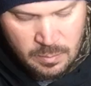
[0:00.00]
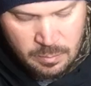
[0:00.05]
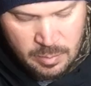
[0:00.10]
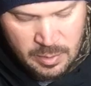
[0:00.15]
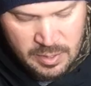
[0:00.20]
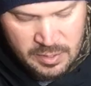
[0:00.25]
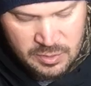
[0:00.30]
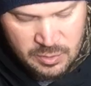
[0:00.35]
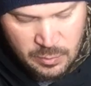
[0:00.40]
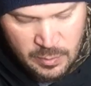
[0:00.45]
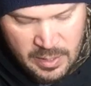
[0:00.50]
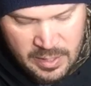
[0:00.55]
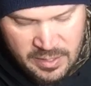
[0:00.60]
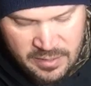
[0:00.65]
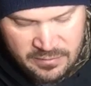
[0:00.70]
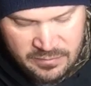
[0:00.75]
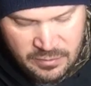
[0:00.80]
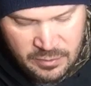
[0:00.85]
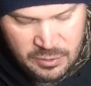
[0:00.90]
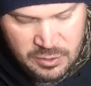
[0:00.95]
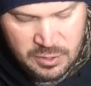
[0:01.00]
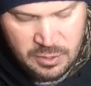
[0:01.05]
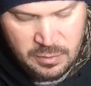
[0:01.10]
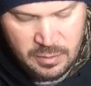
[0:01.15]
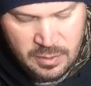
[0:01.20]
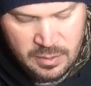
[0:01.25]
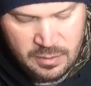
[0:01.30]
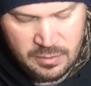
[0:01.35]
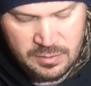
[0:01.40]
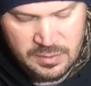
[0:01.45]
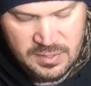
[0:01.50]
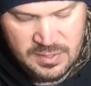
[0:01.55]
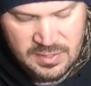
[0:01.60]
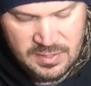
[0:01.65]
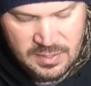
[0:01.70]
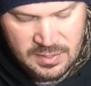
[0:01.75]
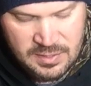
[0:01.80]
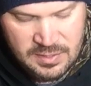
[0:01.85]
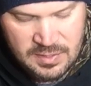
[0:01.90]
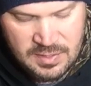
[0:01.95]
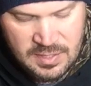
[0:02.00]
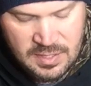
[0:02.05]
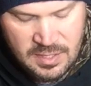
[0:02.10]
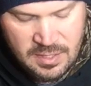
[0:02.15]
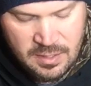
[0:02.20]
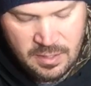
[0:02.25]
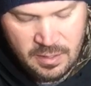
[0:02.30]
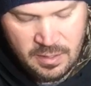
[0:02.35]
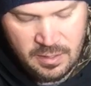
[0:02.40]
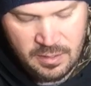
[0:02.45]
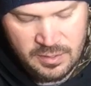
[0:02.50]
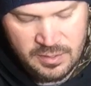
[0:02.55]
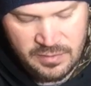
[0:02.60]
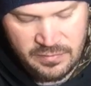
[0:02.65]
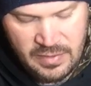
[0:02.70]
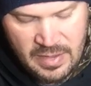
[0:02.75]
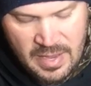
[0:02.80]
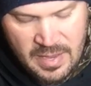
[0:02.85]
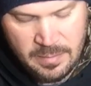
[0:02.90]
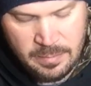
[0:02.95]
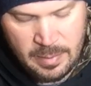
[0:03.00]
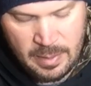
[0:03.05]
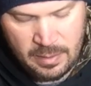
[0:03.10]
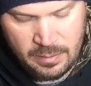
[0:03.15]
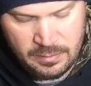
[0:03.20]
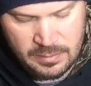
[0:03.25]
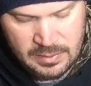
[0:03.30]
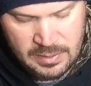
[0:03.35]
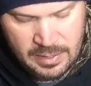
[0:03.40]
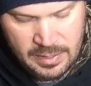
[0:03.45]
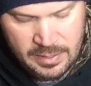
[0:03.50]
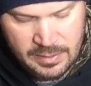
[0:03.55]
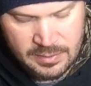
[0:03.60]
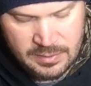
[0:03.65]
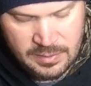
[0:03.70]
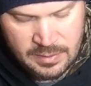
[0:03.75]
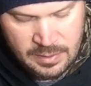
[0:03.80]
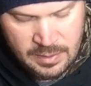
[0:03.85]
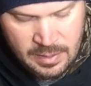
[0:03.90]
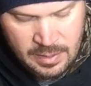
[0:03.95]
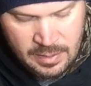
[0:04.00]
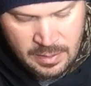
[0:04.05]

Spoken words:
but it's rated for 260 yards of 8-pound test.